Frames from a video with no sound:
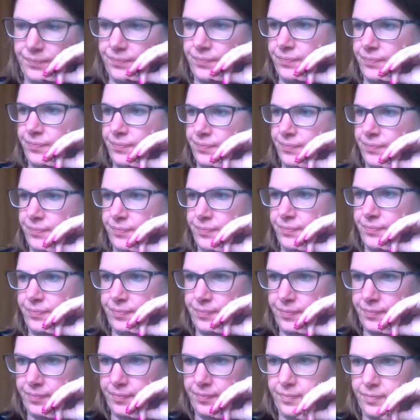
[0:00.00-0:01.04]

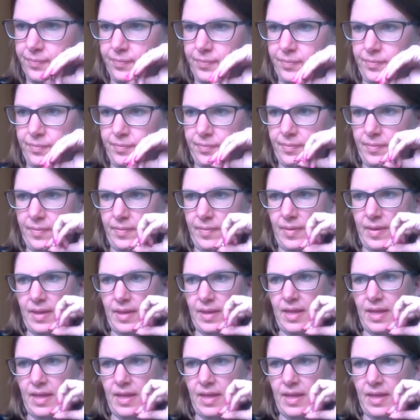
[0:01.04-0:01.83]
(silence)